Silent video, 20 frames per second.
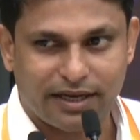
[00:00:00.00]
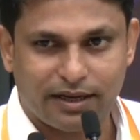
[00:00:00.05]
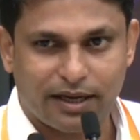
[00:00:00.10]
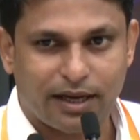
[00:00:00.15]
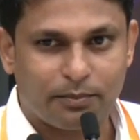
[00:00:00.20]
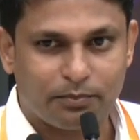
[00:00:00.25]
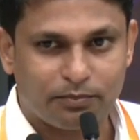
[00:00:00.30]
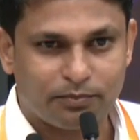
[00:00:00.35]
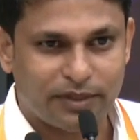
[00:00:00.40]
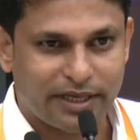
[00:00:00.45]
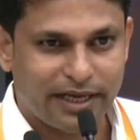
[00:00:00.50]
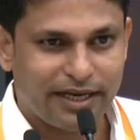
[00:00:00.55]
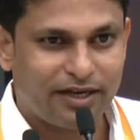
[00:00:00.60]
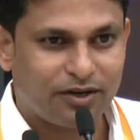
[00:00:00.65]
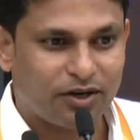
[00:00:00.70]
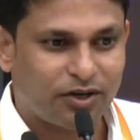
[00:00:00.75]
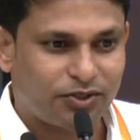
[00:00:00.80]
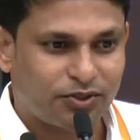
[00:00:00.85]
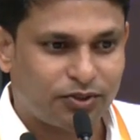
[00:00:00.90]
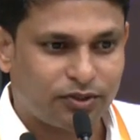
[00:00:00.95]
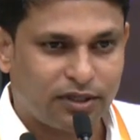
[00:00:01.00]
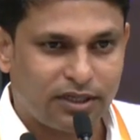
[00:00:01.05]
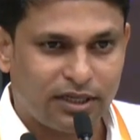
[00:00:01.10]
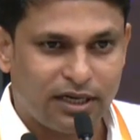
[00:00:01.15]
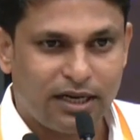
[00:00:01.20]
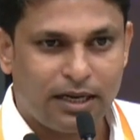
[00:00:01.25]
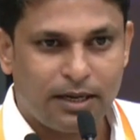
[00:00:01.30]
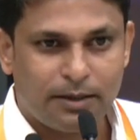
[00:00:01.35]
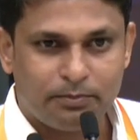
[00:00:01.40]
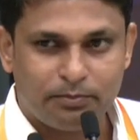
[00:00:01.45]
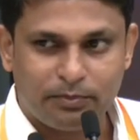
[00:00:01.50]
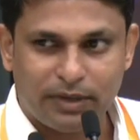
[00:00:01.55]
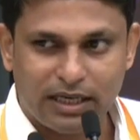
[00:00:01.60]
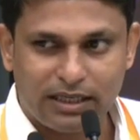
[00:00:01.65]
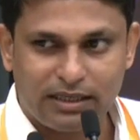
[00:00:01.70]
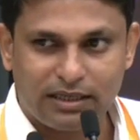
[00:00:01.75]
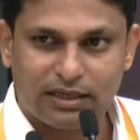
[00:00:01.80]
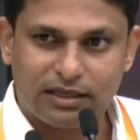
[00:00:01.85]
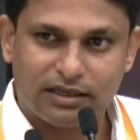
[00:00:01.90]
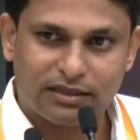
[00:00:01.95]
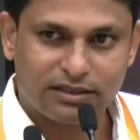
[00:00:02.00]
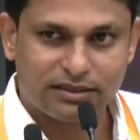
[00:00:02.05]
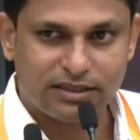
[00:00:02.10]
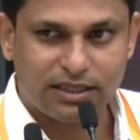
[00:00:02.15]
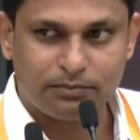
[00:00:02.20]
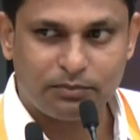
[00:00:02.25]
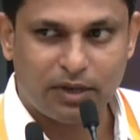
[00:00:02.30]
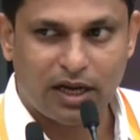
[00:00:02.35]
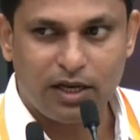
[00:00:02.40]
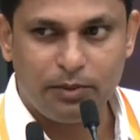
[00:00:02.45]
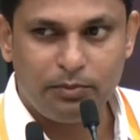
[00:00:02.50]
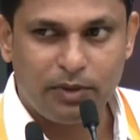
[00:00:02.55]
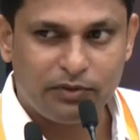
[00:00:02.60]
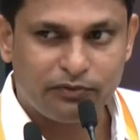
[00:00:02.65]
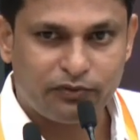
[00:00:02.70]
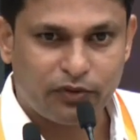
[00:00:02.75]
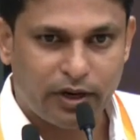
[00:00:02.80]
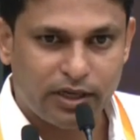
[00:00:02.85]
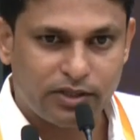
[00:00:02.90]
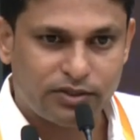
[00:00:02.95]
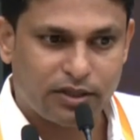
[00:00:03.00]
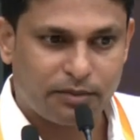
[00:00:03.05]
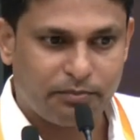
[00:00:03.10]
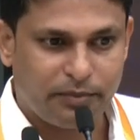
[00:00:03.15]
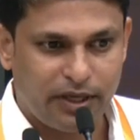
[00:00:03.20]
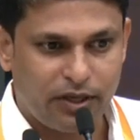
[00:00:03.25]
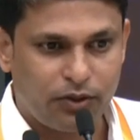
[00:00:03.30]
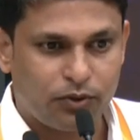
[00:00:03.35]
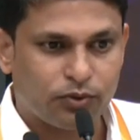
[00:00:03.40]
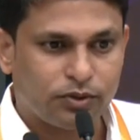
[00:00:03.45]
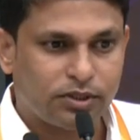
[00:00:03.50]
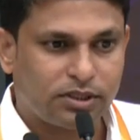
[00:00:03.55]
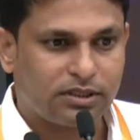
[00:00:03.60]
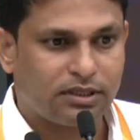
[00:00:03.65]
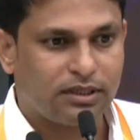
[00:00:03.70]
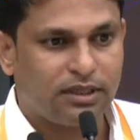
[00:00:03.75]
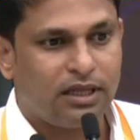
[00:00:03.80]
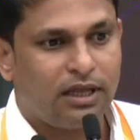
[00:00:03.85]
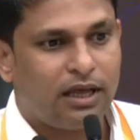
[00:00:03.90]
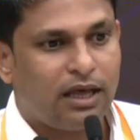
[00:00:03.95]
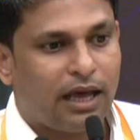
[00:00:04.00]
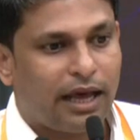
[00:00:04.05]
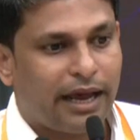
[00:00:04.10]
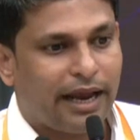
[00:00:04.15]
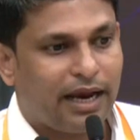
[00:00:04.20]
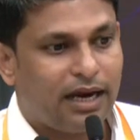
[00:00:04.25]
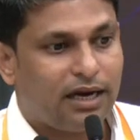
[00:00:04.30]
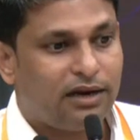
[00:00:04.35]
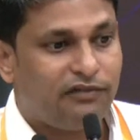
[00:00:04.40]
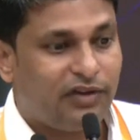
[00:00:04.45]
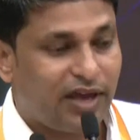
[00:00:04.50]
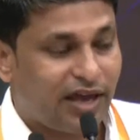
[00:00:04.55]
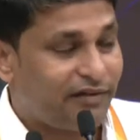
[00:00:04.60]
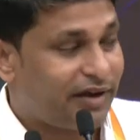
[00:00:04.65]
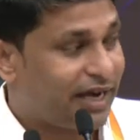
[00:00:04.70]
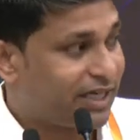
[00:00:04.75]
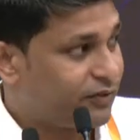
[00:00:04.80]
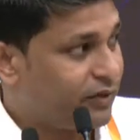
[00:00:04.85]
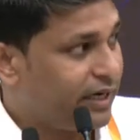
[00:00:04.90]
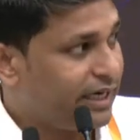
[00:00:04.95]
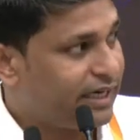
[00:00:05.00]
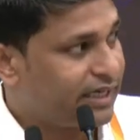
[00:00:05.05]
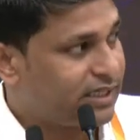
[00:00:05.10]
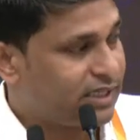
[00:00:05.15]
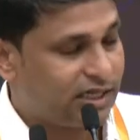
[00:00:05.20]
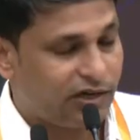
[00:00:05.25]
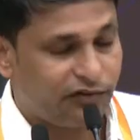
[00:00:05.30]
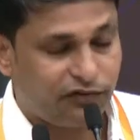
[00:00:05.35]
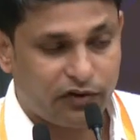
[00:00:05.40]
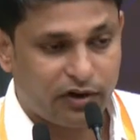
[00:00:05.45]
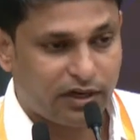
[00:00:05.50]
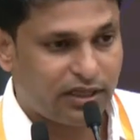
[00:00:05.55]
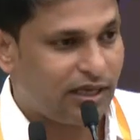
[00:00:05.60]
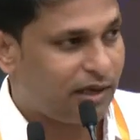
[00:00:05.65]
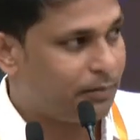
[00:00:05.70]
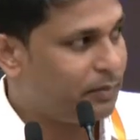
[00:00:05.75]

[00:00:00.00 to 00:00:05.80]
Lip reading: I'm really not sure, but some aluminum foils are being used, and we have actually tested for the.